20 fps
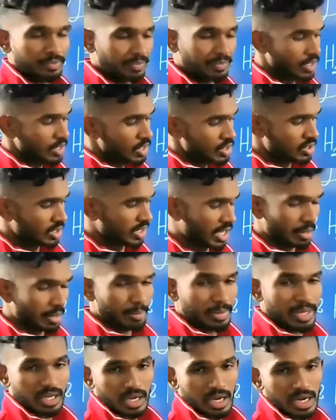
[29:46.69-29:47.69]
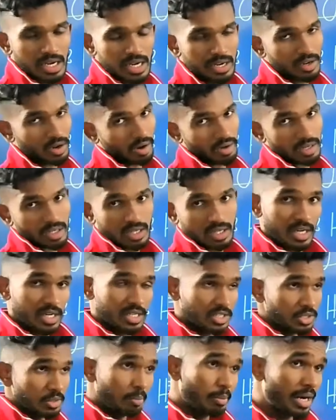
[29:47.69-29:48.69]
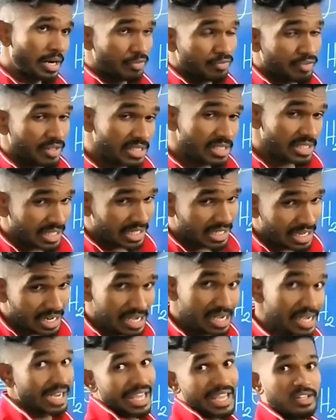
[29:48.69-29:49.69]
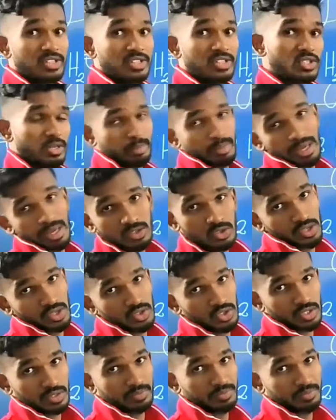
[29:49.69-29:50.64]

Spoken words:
So chemically not consumed, but physical nature may change.